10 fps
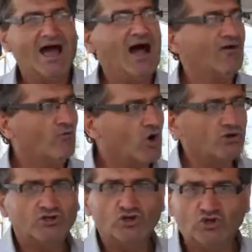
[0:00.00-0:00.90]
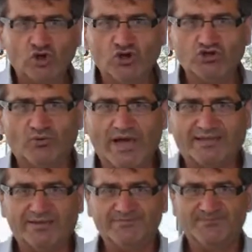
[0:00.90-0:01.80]
I want to lose
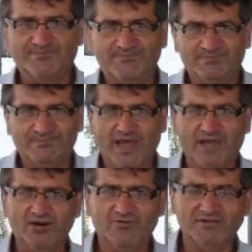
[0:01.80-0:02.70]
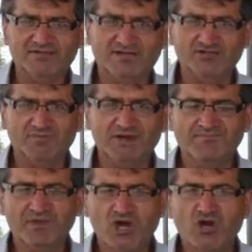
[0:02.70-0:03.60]
weight. And you know what he said to me?
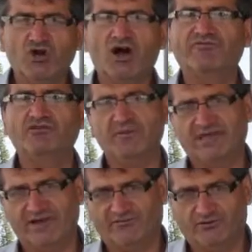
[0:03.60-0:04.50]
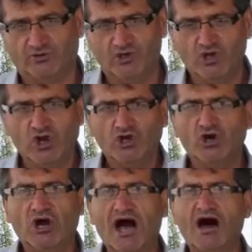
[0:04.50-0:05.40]
You have to be careful.
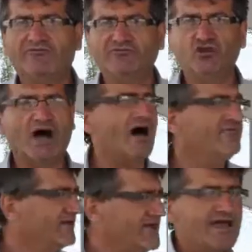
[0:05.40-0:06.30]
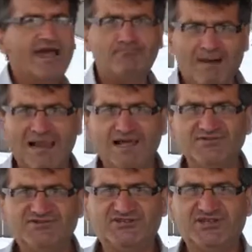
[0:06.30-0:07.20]
You have to have a
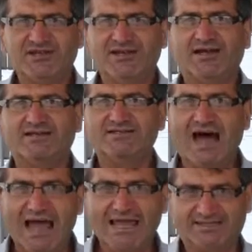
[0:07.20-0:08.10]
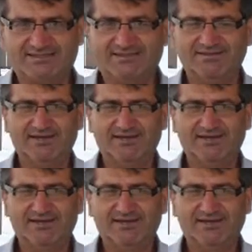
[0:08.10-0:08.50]
balanced diet.